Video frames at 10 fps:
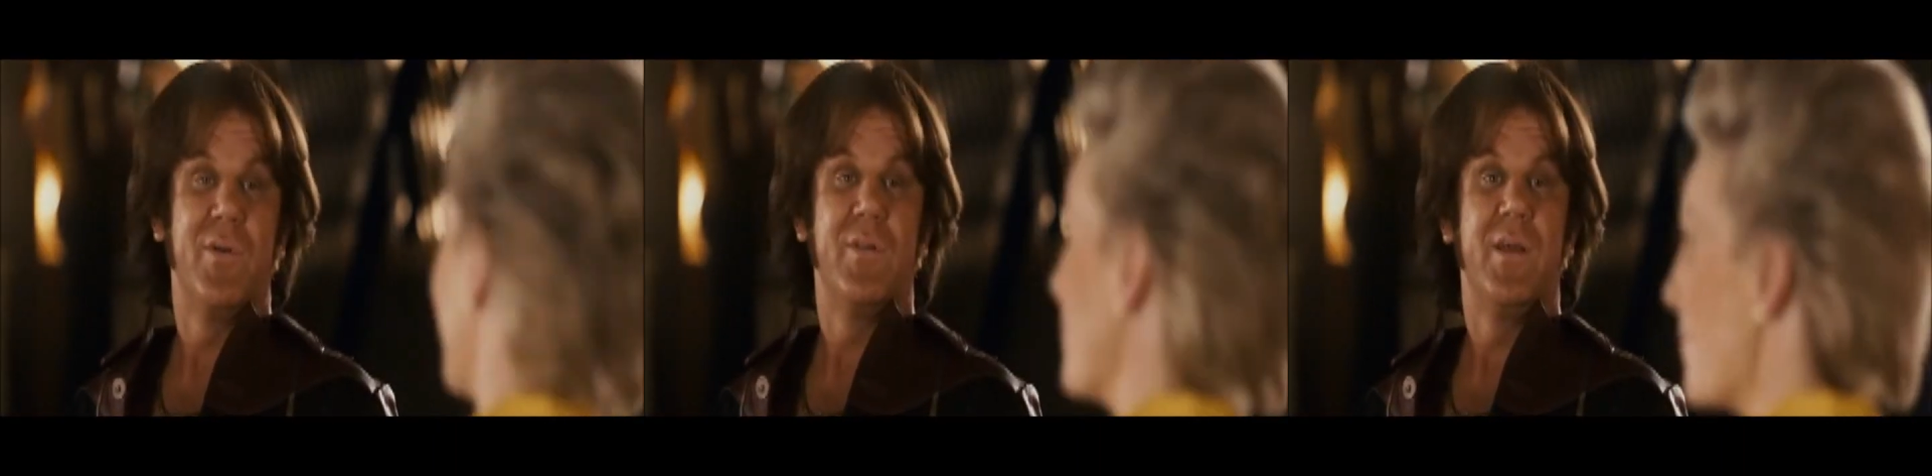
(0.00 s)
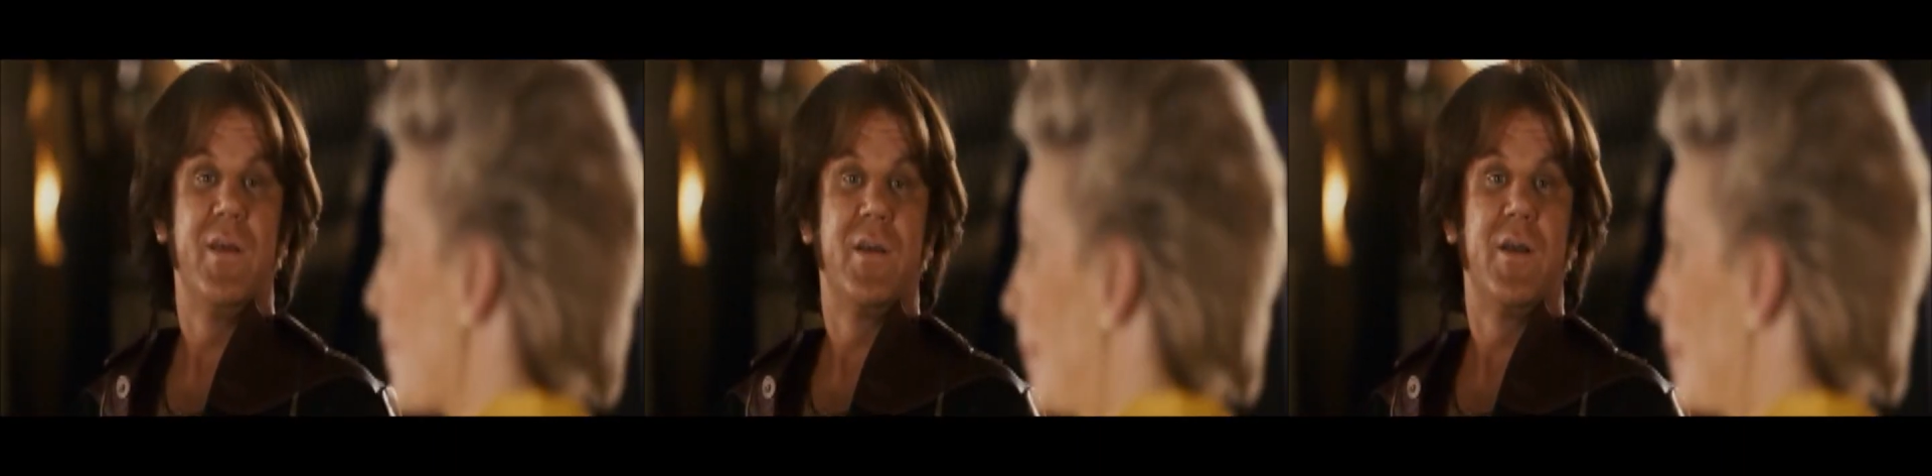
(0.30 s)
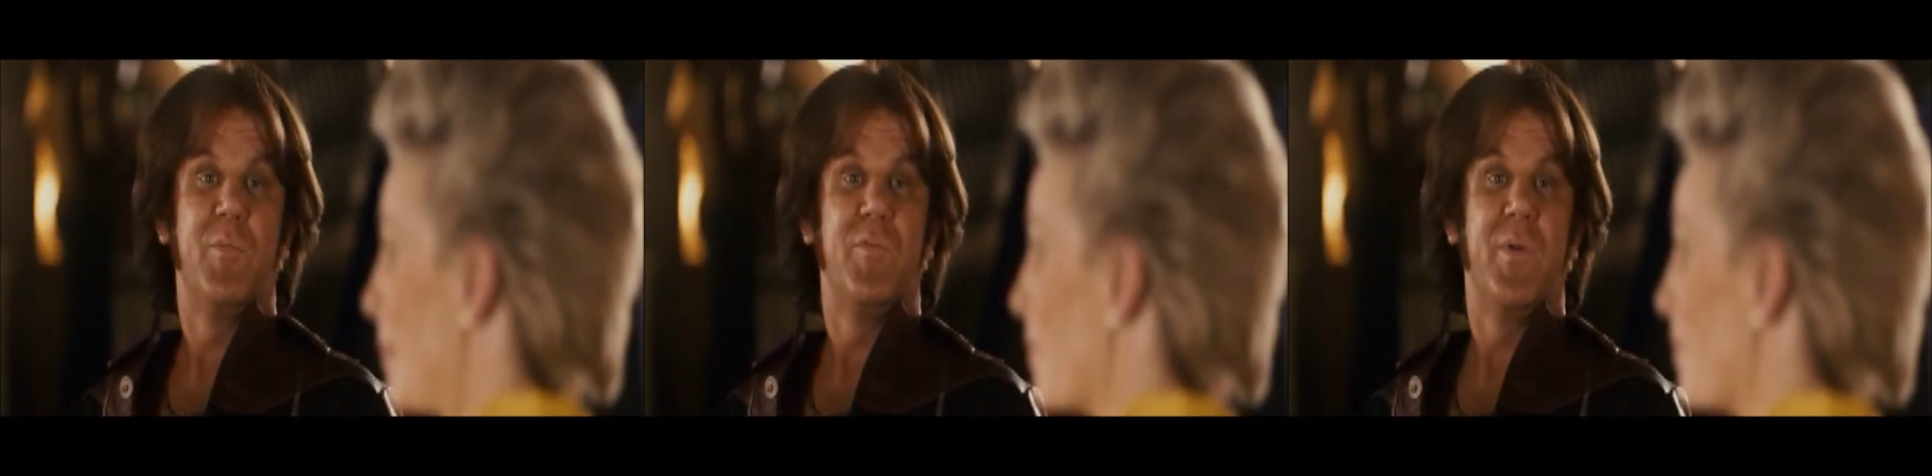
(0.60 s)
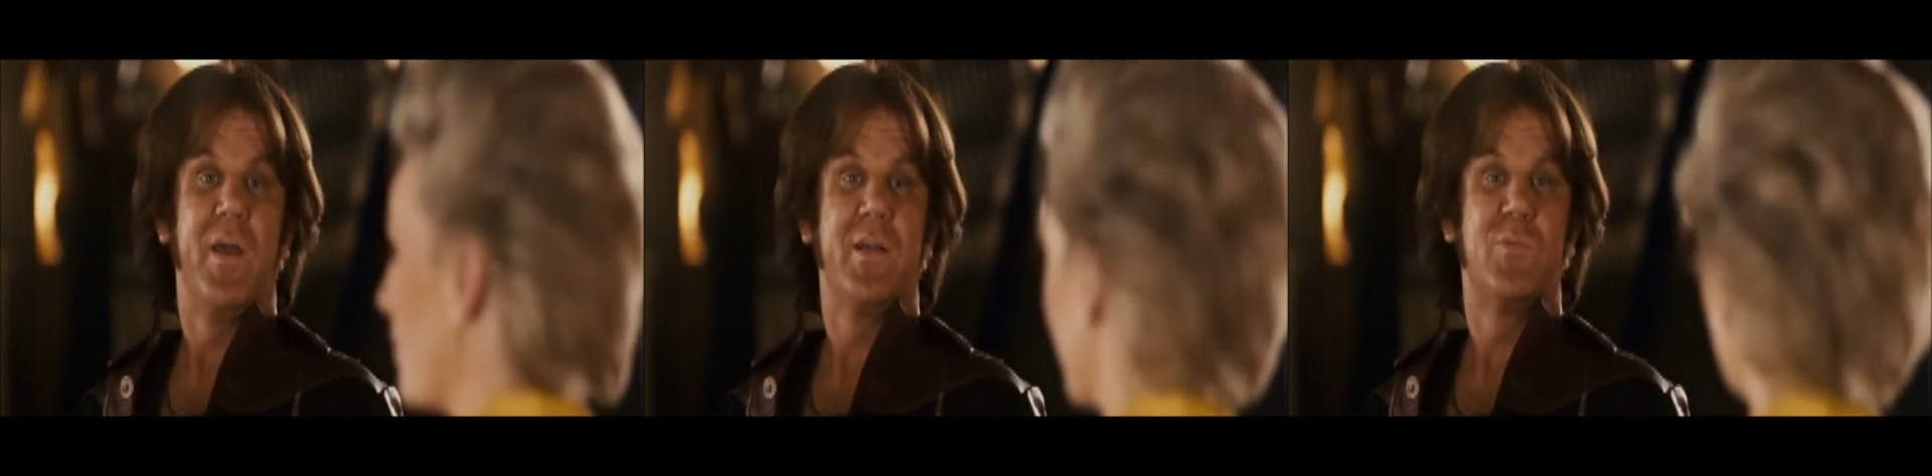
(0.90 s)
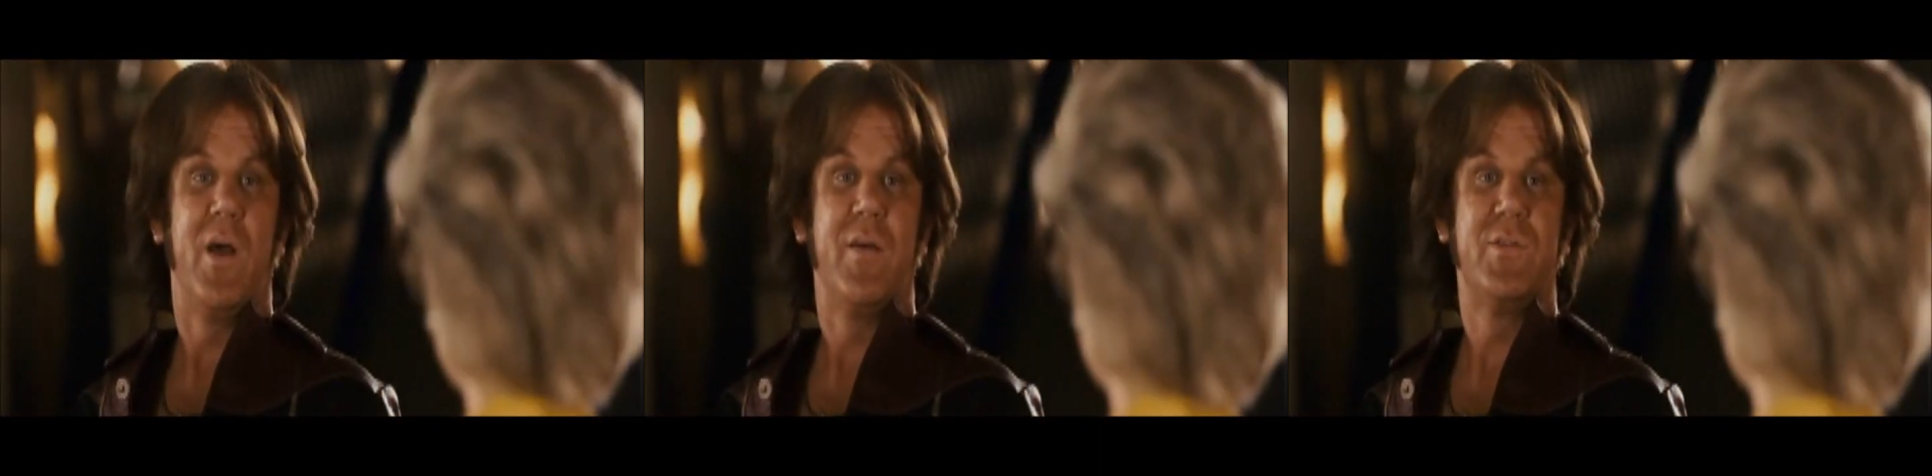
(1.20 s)
apparently, a couple of my
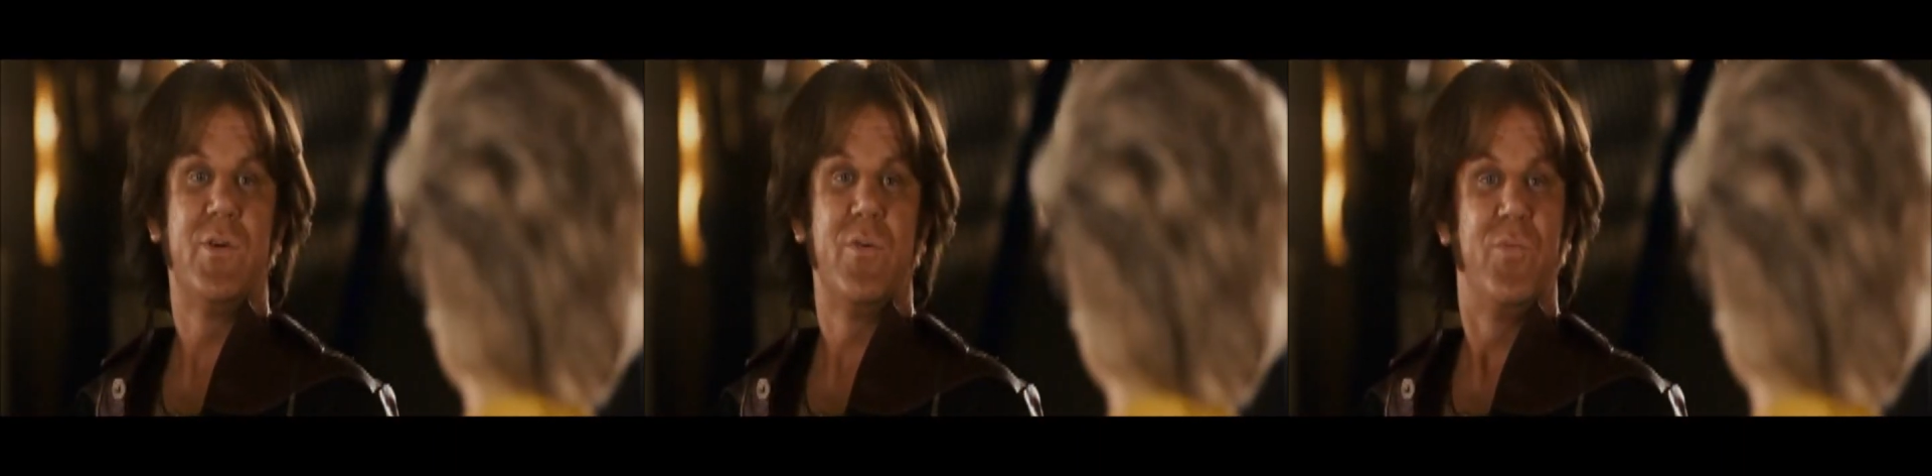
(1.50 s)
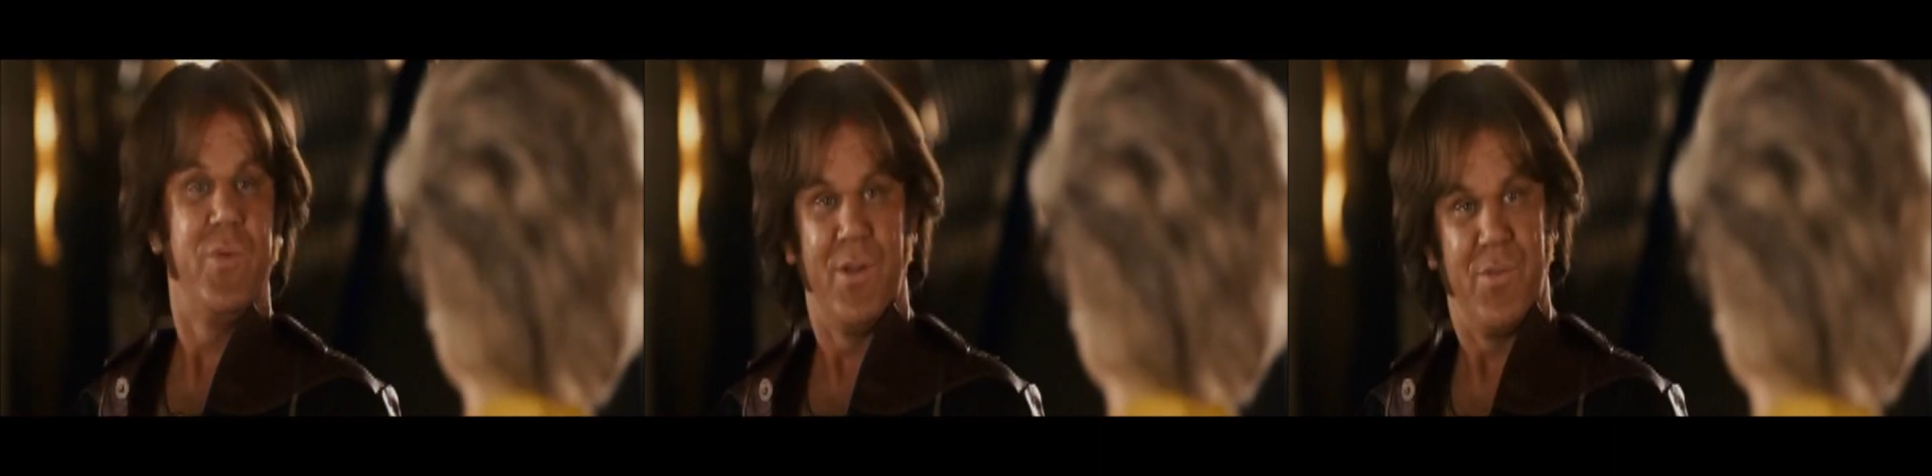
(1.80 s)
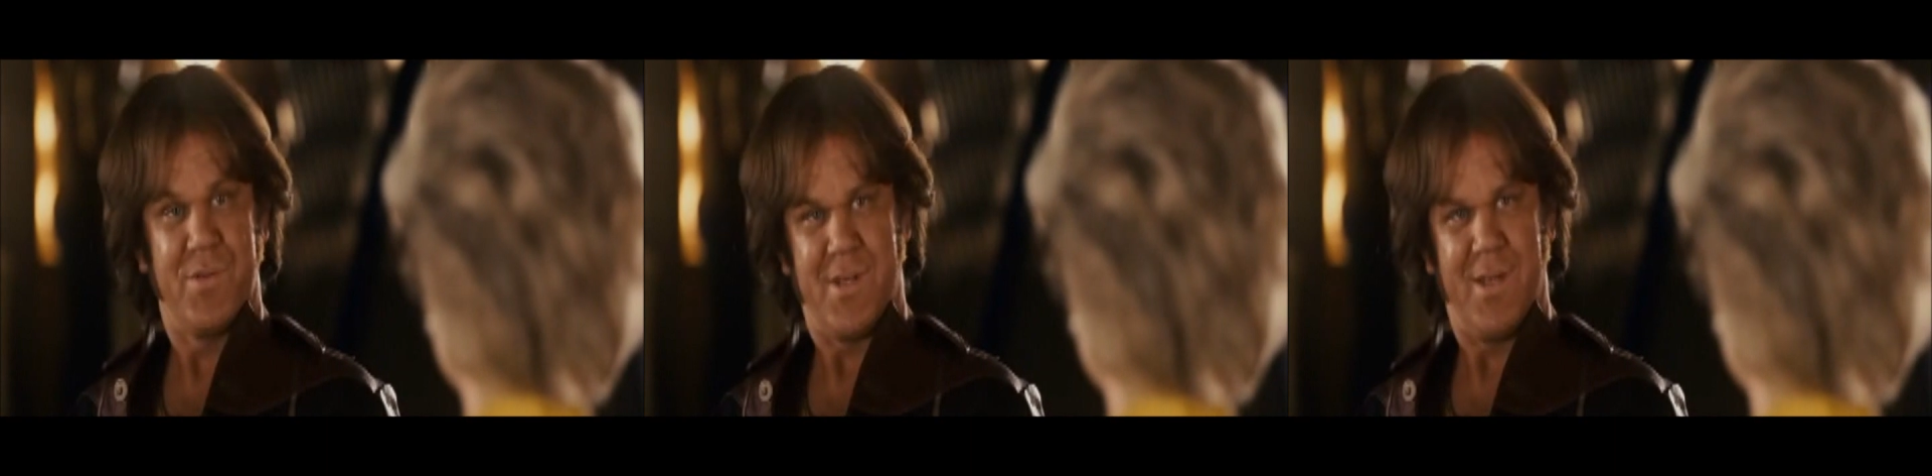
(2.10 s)
ex-wives don't feel the